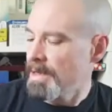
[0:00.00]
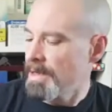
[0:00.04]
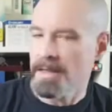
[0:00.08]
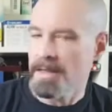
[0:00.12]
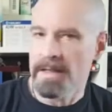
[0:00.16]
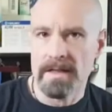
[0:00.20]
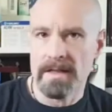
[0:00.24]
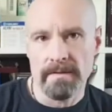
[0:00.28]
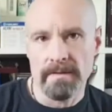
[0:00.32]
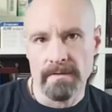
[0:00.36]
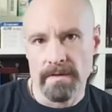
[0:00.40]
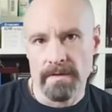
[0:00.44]

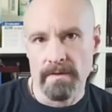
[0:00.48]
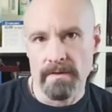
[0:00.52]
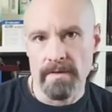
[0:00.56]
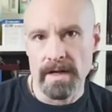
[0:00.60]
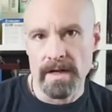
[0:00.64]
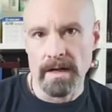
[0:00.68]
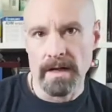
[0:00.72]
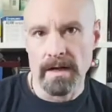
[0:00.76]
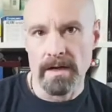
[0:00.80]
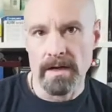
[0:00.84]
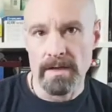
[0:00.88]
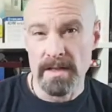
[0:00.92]
The
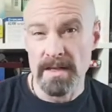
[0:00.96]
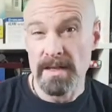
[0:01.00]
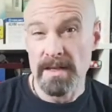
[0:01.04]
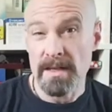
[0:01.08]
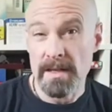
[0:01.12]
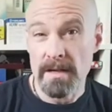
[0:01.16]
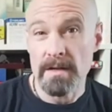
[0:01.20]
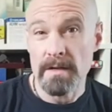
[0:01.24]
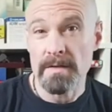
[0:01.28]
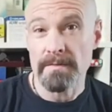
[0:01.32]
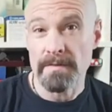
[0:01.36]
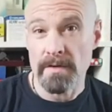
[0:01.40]
infrared light, the
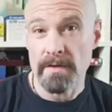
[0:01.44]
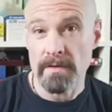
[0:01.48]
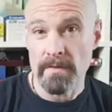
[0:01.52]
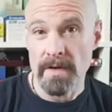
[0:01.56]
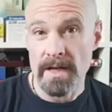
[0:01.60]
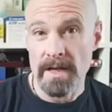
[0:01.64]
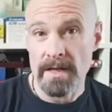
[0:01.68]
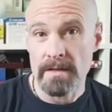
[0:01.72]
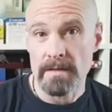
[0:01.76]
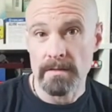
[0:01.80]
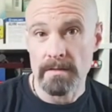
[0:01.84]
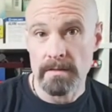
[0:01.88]
near
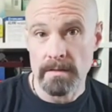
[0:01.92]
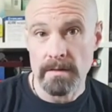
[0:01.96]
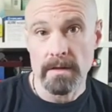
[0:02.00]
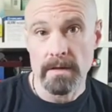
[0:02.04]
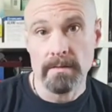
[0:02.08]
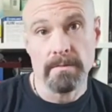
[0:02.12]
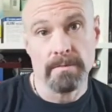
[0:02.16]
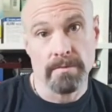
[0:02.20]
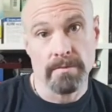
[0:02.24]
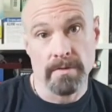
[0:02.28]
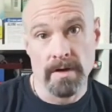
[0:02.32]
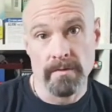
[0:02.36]
infrared,
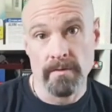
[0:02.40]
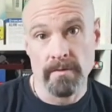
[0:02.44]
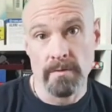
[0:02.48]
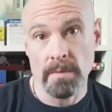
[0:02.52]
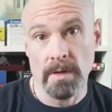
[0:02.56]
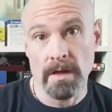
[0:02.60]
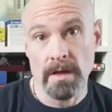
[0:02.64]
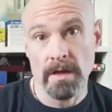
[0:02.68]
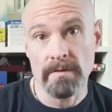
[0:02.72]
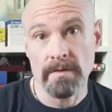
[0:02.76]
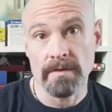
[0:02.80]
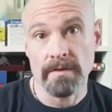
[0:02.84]

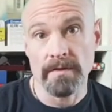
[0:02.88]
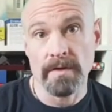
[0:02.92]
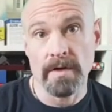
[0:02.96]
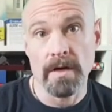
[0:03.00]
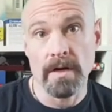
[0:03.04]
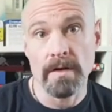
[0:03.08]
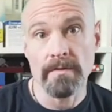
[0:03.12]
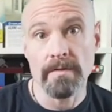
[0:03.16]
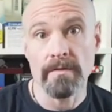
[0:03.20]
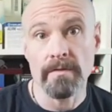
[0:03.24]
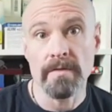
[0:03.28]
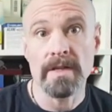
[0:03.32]
preferable over far
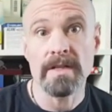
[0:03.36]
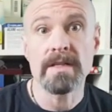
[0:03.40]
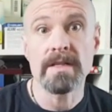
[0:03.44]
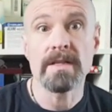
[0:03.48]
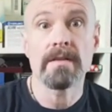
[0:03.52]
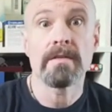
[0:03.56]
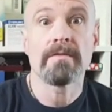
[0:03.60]
infrared, near